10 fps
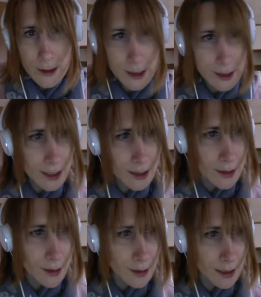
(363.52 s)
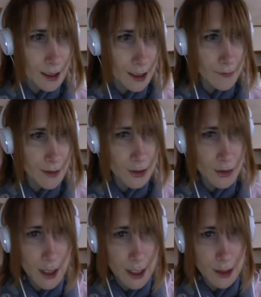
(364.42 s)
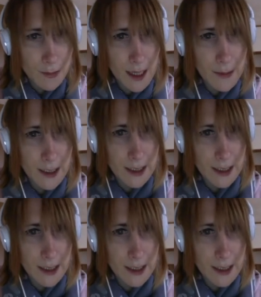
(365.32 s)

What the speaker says: It doesn't, oddly enough. That's strange. Maybe